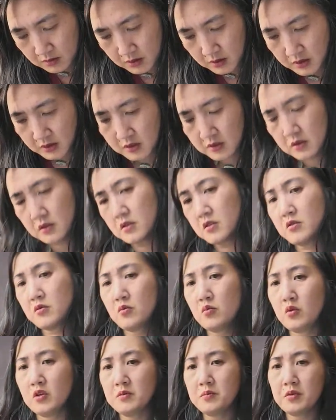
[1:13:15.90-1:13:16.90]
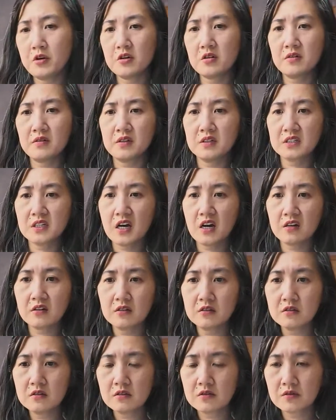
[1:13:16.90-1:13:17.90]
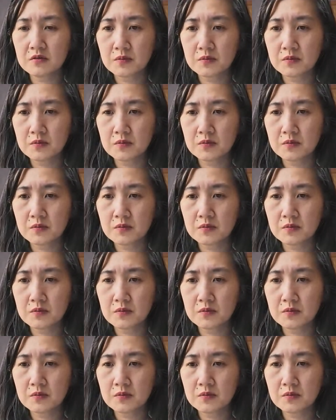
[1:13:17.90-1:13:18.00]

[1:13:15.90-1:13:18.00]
Okay, that's one part of the toggle.